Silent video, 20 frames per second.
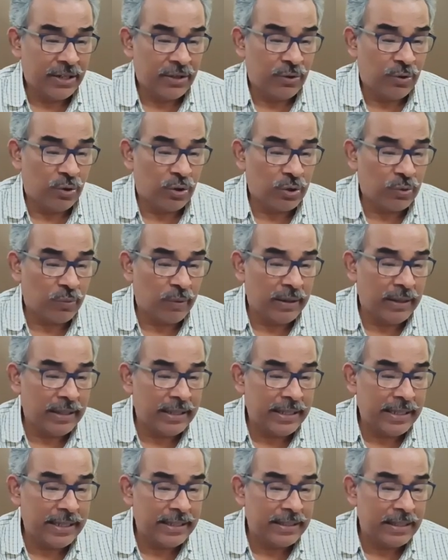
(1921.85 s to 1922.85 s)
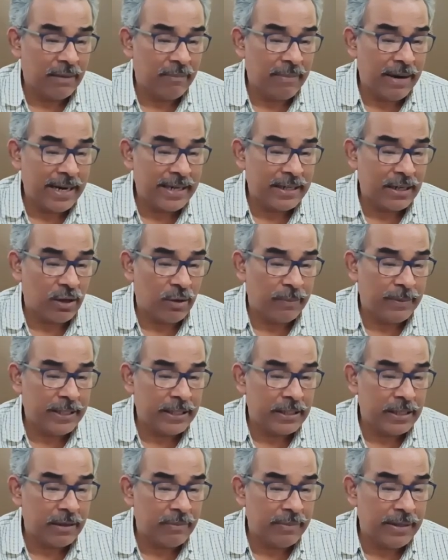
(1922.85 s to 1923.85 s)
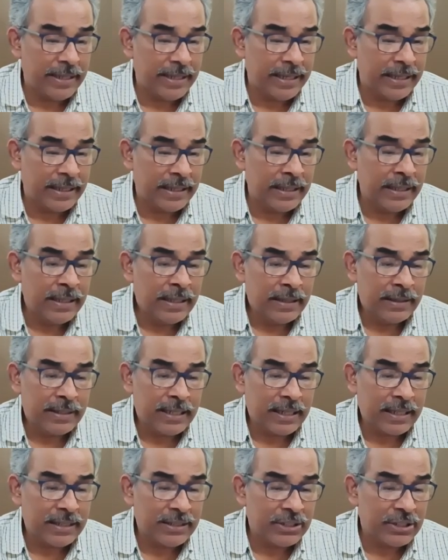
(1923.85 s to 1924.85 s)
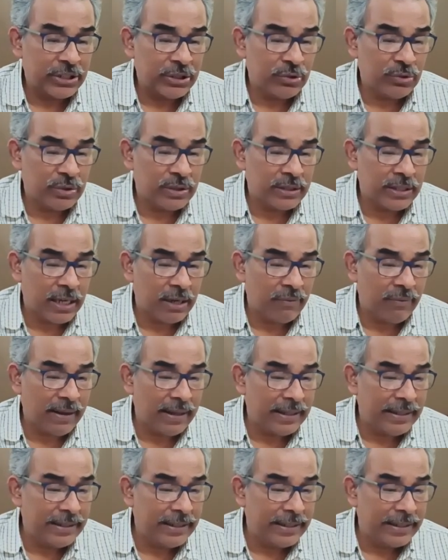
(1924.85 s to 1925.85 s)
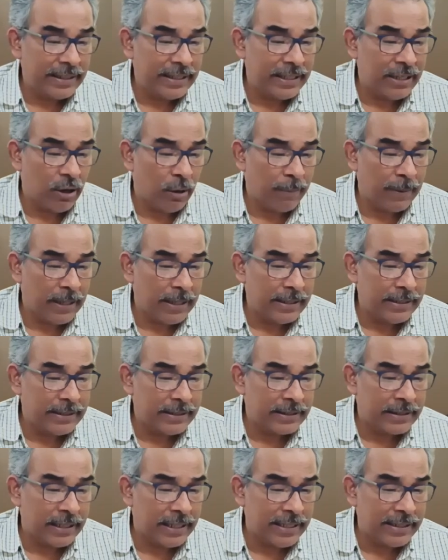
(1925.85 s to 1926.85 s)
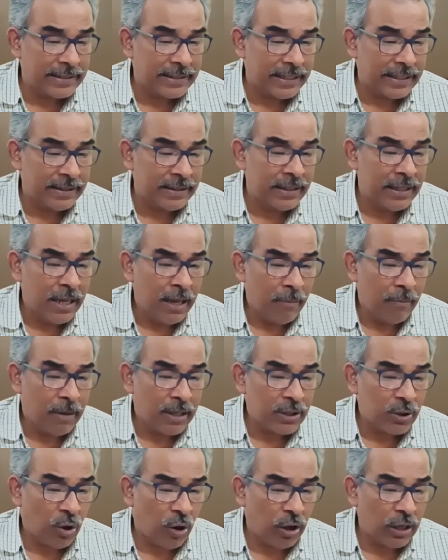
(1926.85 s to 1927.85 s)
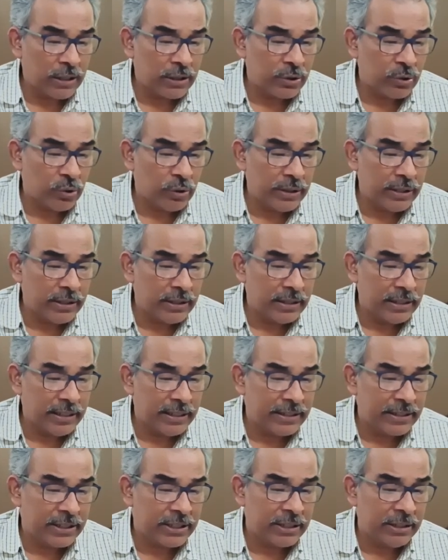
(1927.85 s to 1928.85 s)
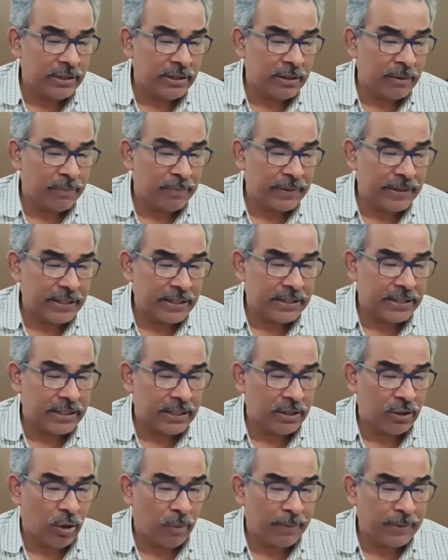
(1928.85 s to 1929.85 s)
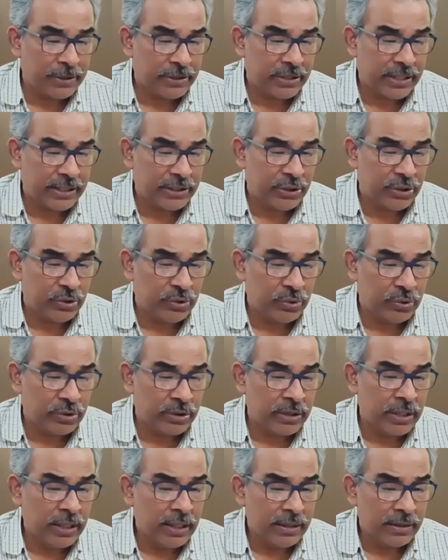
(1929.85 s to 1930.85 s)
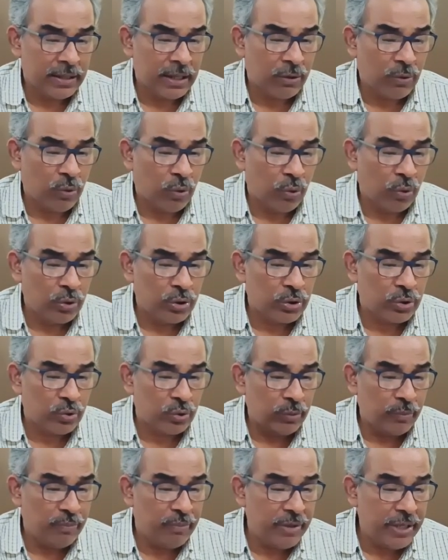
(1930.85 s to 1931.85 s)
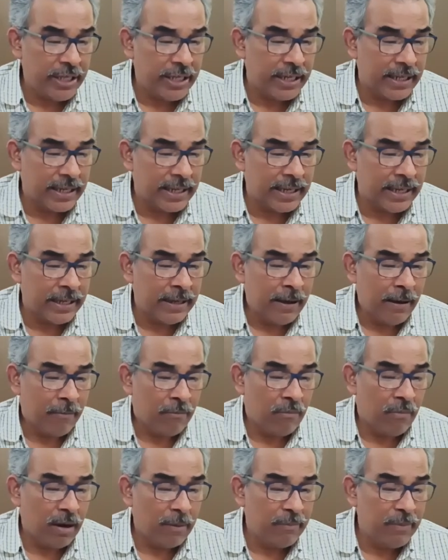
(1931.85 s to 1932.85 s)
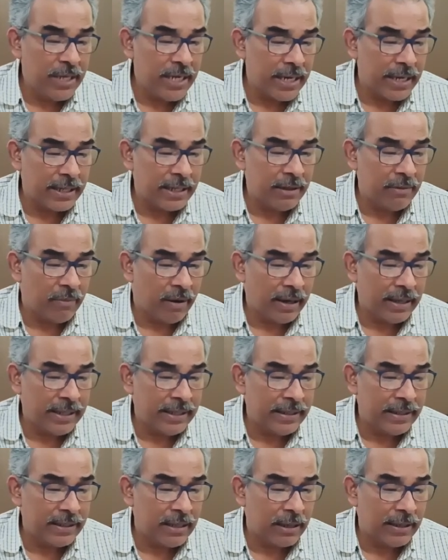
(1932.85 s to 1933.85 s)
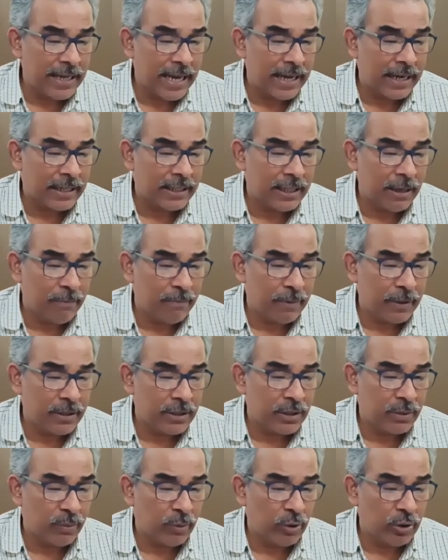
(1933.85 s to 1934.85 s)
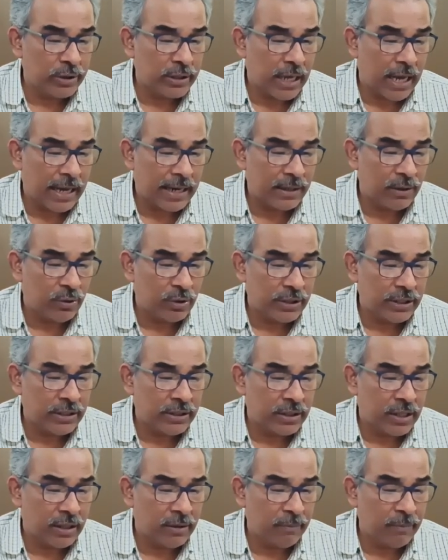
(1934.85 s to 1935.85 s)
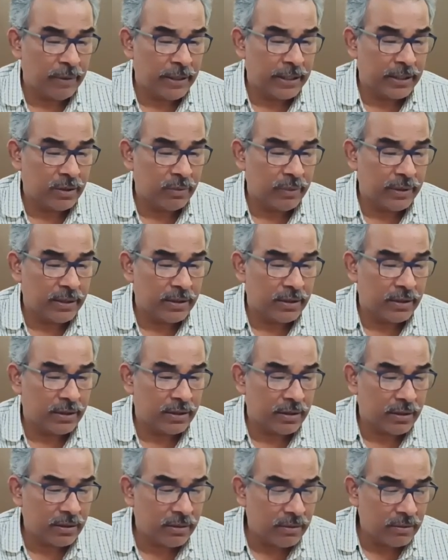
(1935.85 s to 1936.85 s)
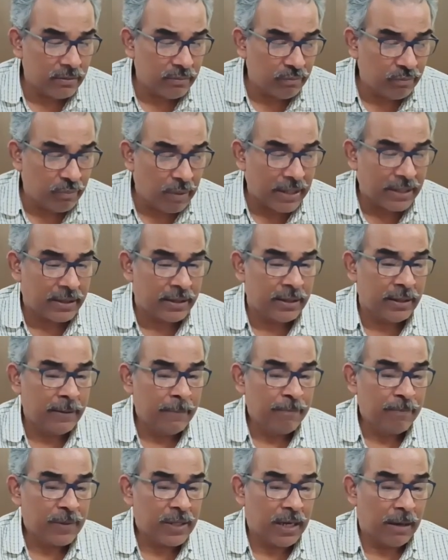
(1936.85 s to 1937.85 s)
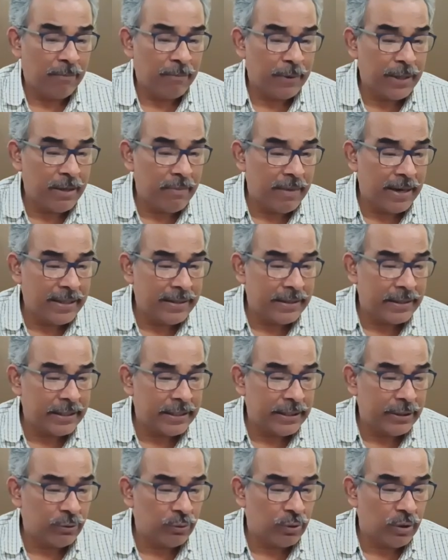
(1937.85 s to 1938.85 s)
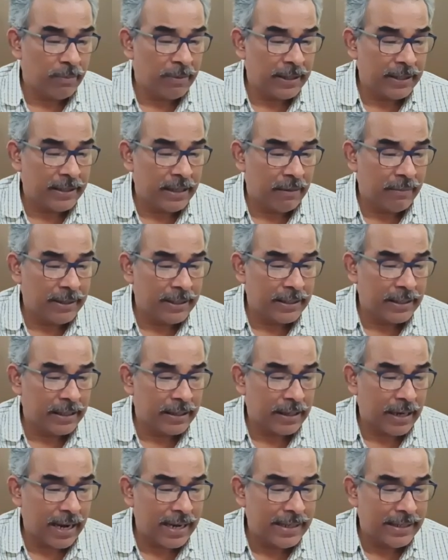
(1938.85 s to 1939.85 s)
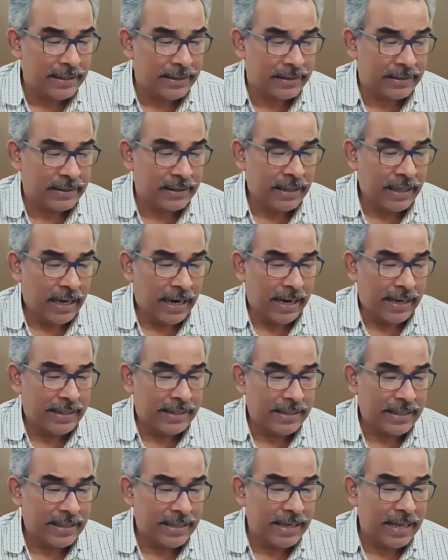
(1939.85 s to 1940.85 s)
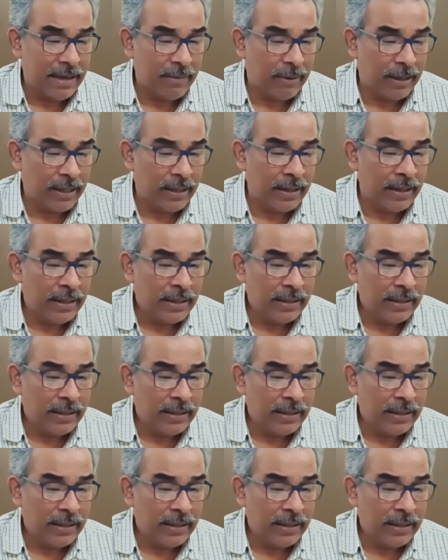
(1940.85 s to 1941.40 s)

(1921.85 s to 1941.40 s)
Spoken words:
Not only in the matter of determining the constitutional validity of a legislation, but also in its interpretation of statutes, the court should bear in mind the directive principles are not in conflict with but complementary to the fundamental rights, and enable